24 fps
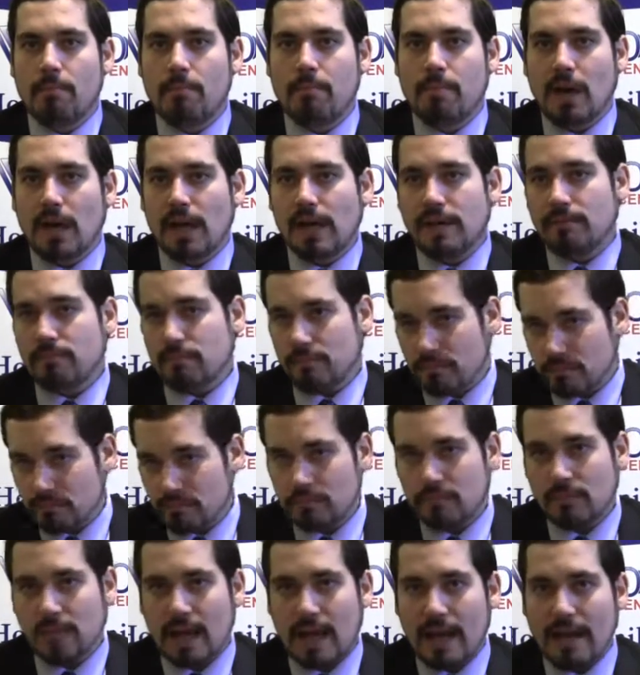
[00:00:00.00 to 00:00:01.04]
But
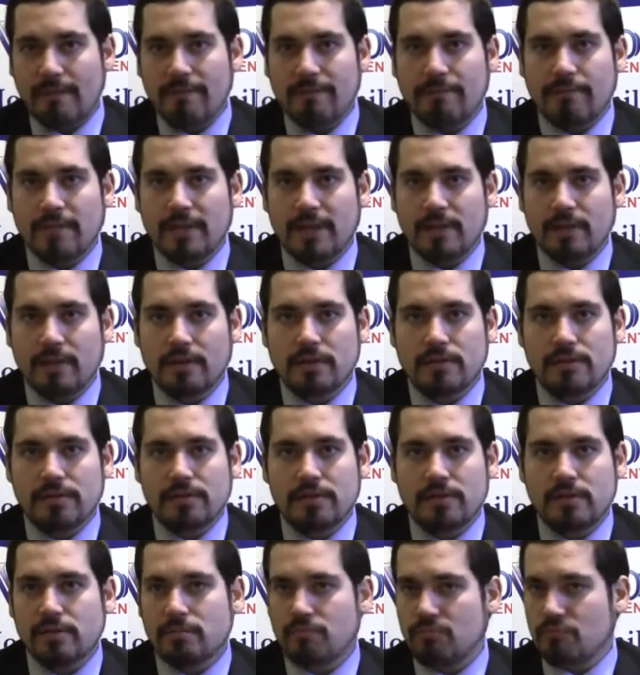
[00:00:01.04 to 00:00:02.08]
I feel you should
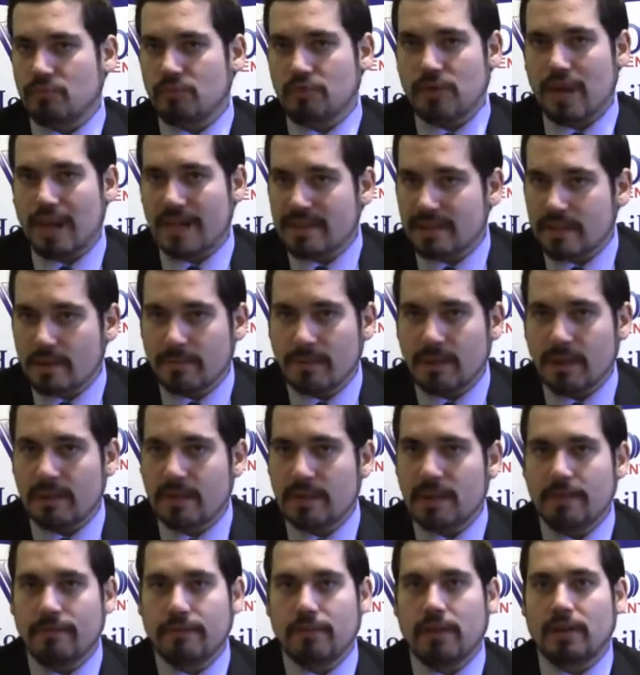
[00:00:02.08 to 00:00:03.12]
just try something
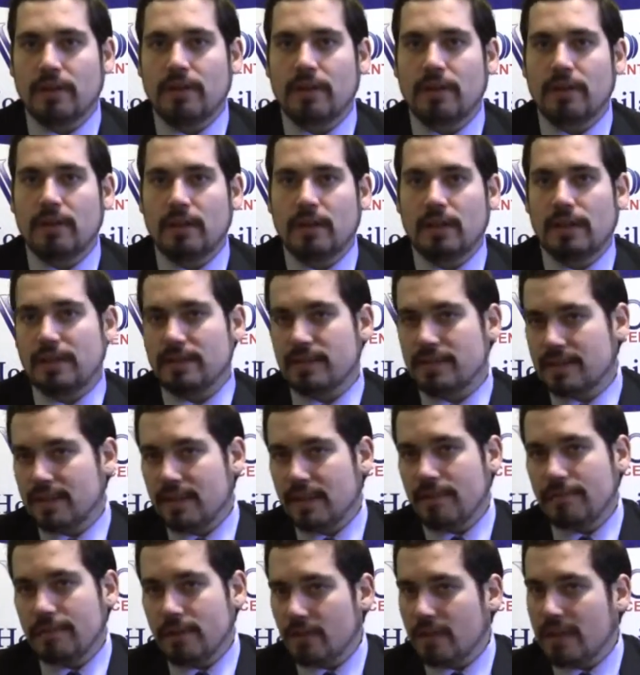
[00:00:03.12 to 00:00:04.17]
different and see
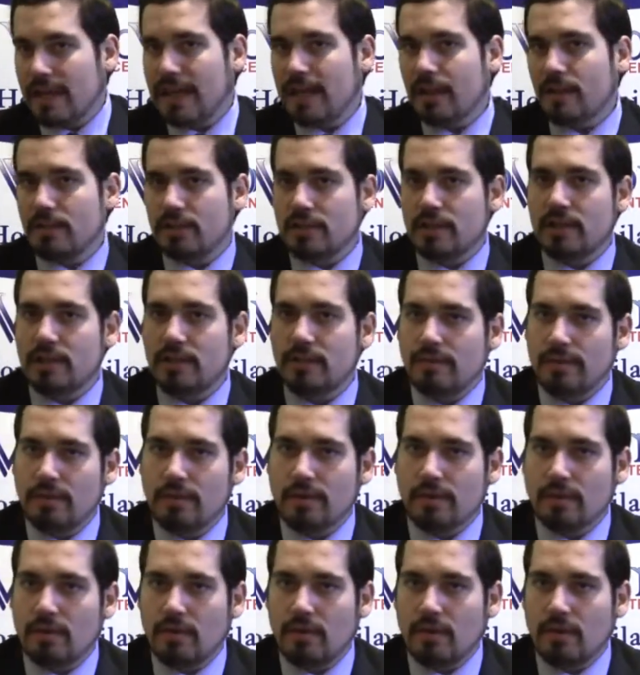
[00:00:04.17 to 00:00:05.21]
if you can achieve
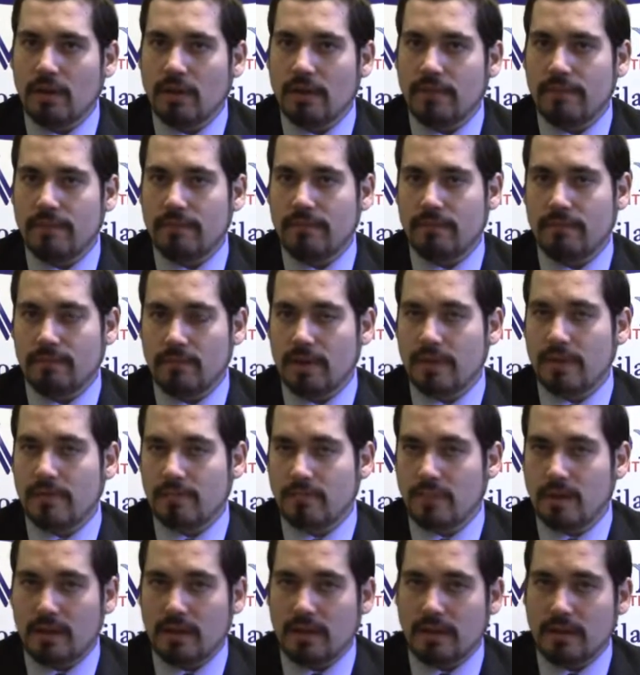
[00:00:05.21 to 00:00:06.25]
your goal if with
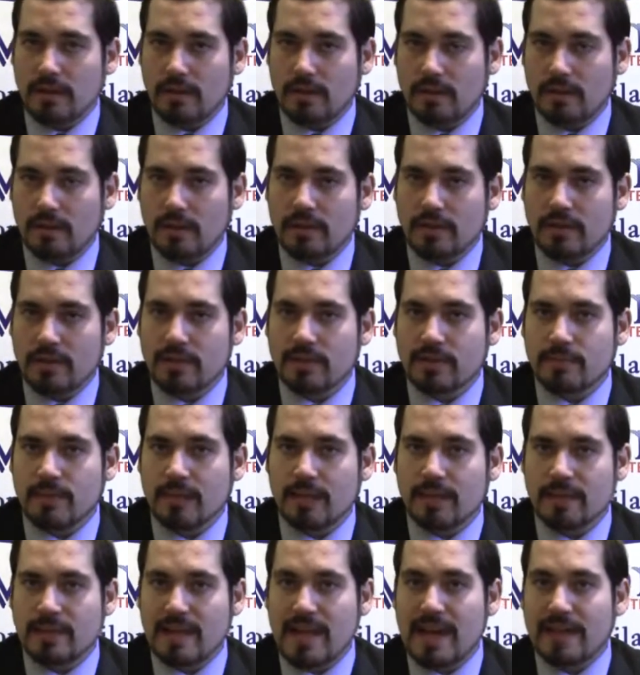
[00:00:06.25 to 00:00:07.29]
a little adjustment
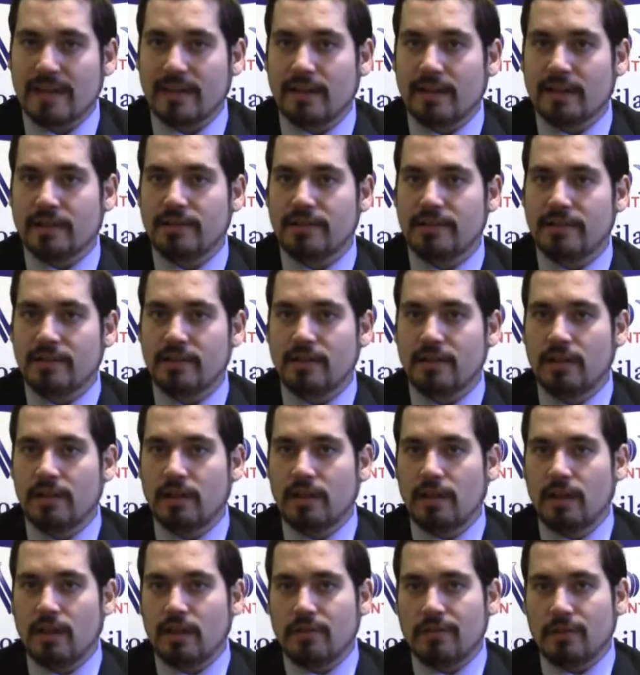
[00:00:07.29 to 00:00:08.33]
in tactics.
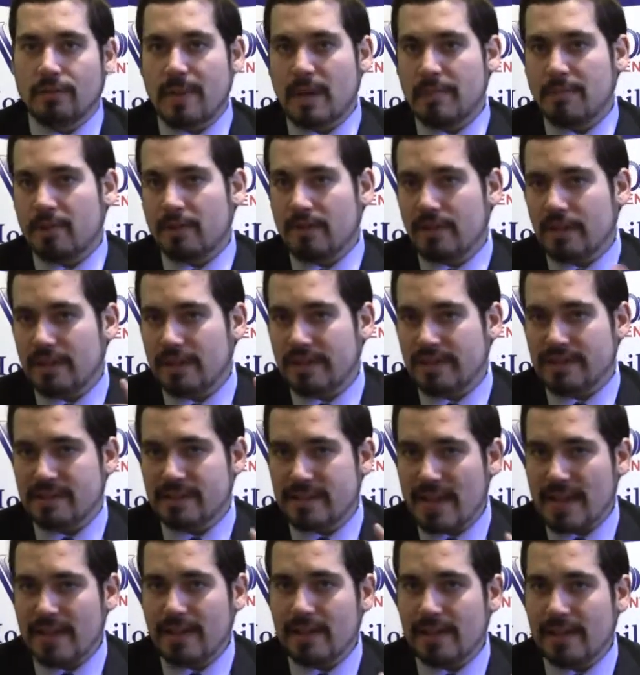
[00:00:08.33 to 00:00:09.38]
Remember,
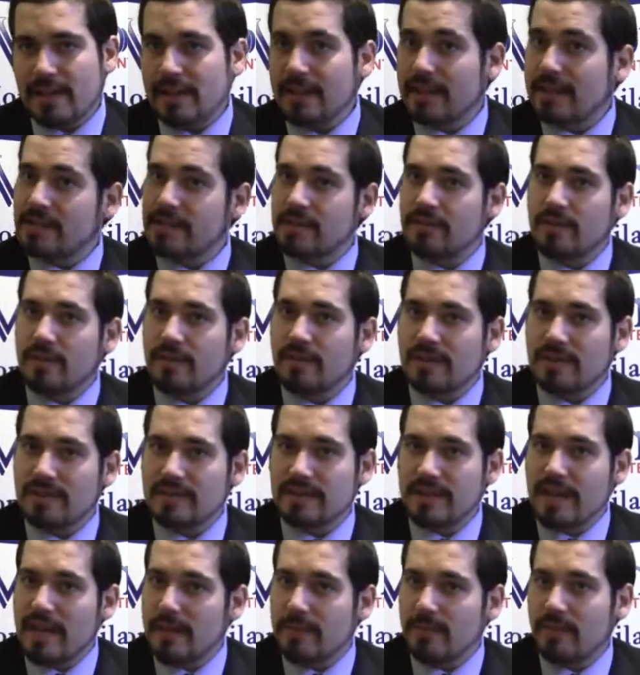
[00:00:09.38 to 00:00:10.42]
insanity is doing the
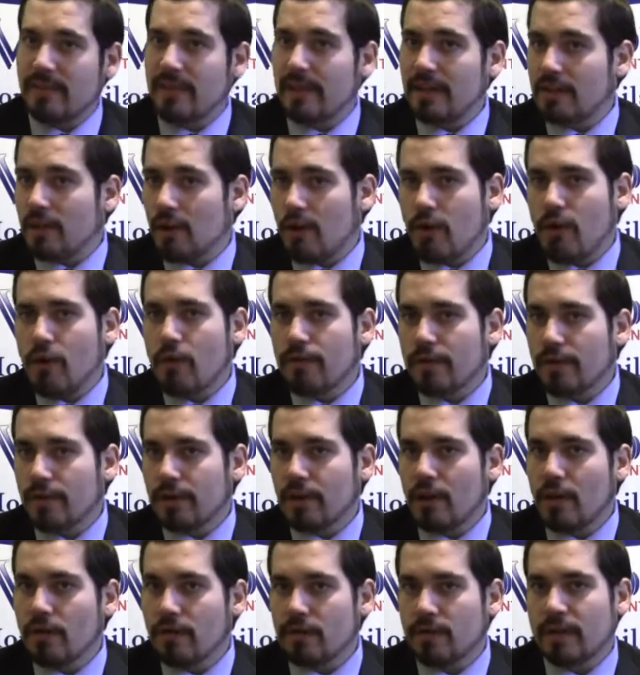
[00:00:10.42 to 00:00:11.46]
same thing over and
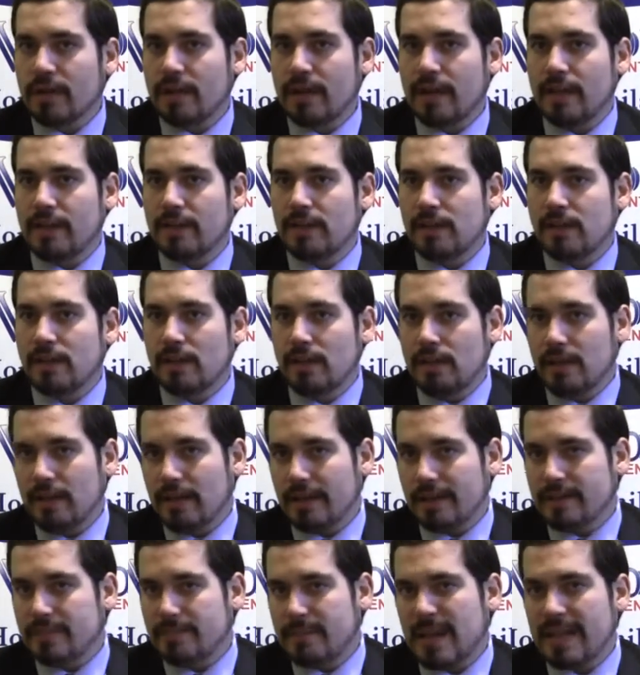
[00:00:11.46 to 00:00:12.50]
over again,
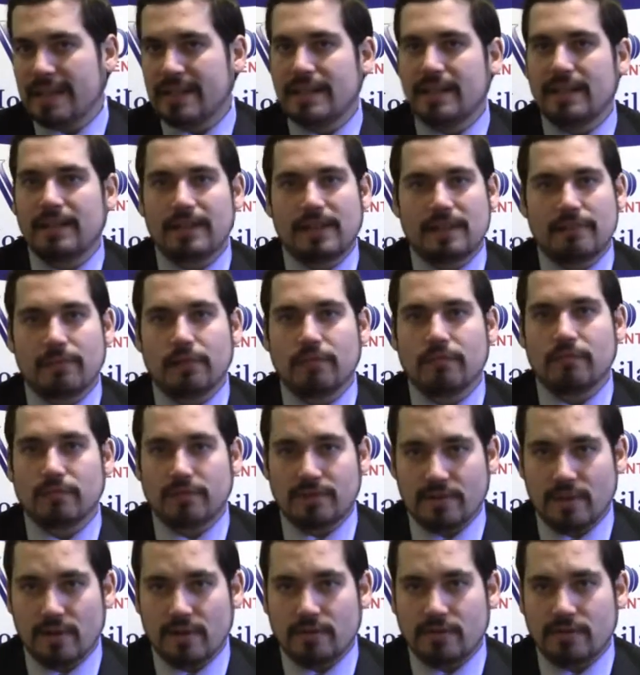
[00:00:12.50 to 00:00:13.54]
expecting different
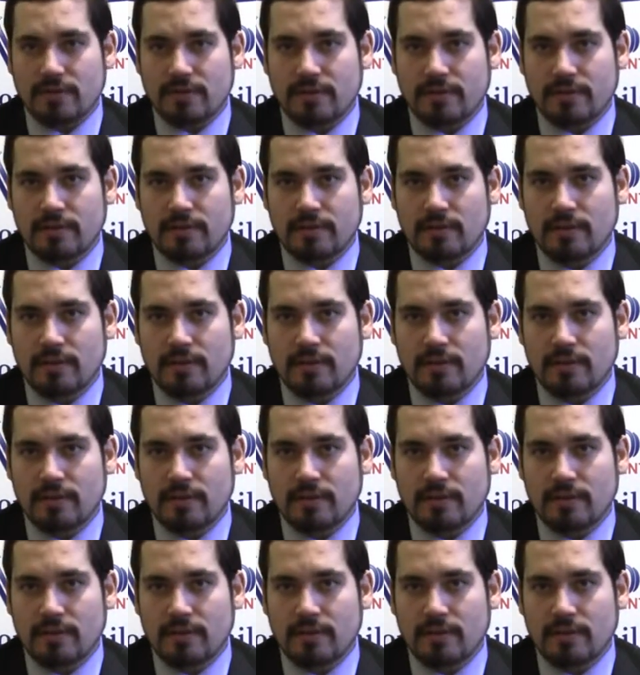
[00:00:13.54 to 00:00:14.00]
results.